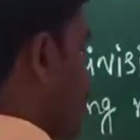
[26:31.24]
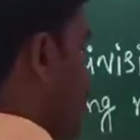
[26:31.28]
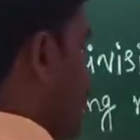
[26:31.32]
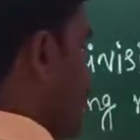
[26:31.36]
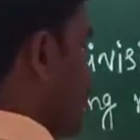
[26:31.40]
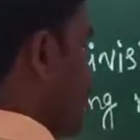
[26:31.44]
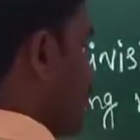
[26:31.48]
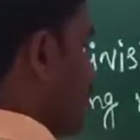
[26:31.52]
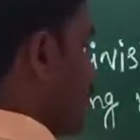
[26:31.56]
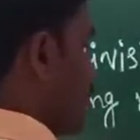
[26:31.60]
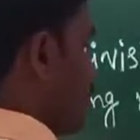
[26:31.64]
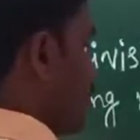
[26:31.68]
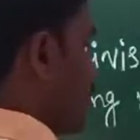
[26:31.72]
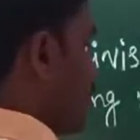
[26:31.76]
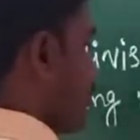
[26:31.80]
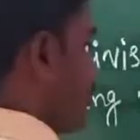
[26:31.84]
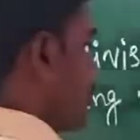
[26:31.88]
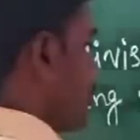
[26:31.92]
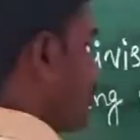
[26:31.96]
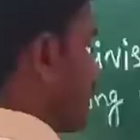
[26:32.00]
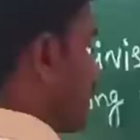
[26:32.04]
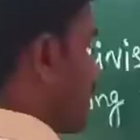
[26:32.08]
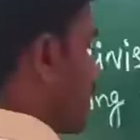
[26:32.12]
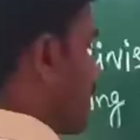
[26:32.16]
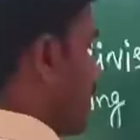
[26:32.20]
check
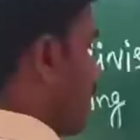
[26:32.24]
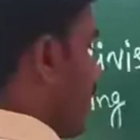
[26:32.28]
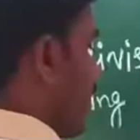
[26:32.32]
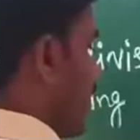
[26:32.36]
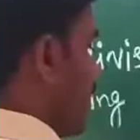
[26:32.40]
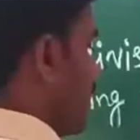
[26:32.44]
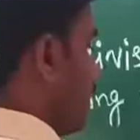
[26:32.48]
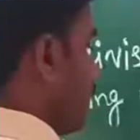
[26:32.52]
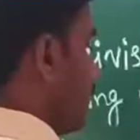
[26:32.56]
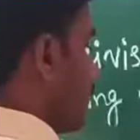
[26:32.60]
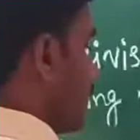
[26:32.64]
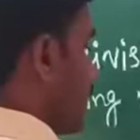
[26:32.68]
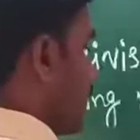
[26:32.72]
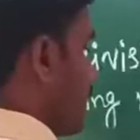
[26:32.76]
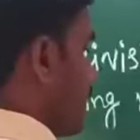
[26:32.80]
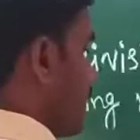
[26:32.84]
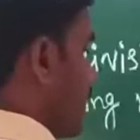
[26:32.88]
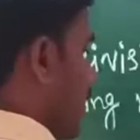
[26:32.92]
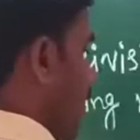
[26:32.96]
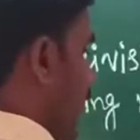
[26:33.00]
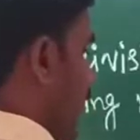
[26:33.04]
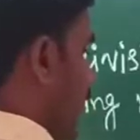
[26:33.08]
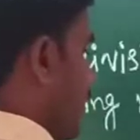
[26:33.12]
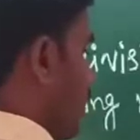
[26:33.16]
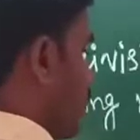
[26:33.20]
divisibility by
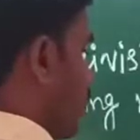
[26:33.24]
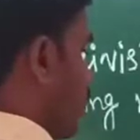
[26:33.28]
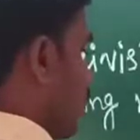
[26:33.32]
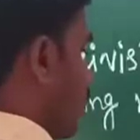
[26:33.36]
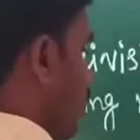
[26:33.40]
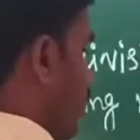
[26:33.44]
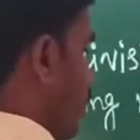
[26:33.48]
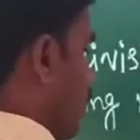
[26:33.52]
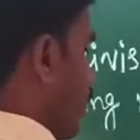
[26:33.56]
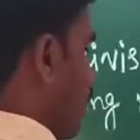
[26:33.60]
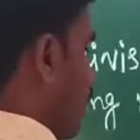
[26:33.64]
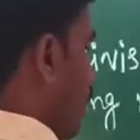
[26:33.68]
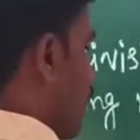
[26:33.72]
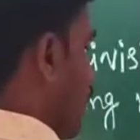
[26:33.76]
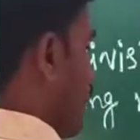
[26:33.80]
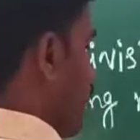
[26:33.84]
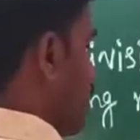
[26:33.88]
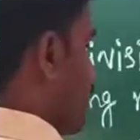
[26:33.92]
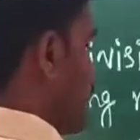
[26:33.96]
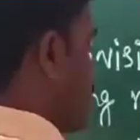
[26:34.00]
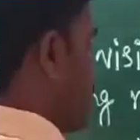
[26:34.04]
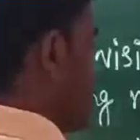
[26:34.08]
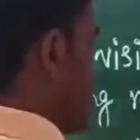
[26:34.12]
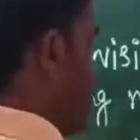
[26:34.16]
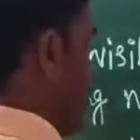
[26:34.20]
9 rule.
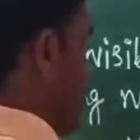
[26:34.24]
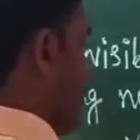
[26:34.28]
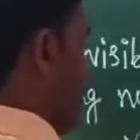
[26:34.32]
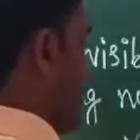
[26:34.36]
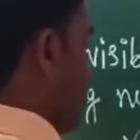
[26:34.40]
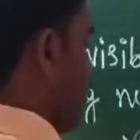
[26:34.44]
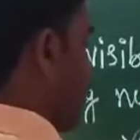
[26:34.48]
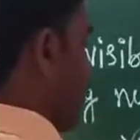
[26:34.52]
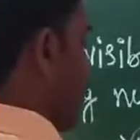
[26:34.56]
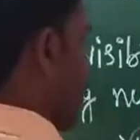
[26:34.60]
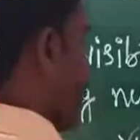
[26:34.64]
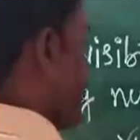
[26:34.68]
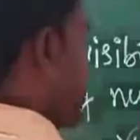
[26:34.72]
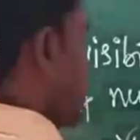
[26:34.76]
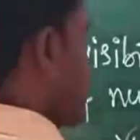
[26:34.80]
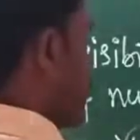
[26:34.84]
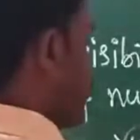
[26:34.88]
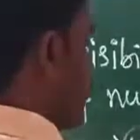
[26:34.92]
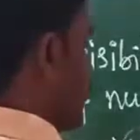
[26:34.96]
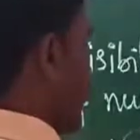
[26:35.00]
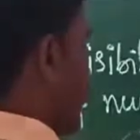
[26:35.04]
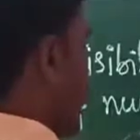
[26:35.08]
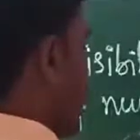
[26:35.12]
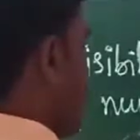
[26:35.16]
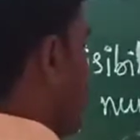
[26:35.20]
7 plus
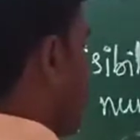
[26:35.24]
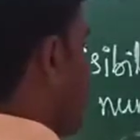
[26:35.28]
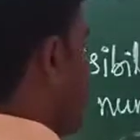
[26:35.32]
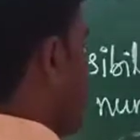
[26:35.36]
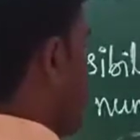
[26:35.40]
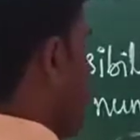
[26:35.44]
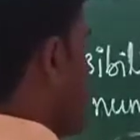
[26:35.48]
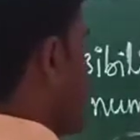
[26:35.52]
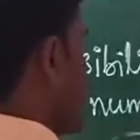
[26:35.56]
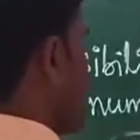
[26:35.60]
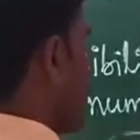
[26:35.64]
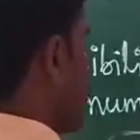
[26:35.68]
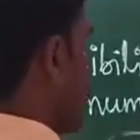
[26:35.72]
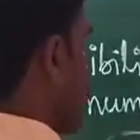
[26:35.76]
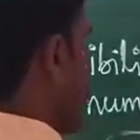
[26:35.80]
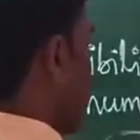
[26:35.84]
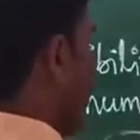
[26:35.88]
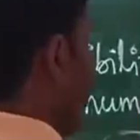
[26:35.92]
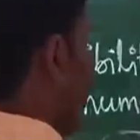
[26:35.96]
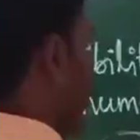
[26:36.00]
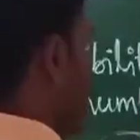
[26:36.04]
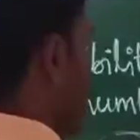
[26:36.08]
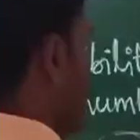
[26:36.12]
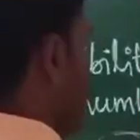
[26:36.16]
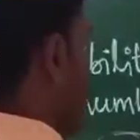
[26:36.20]
5 plus
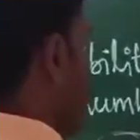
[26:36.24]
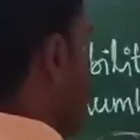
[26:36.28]
2.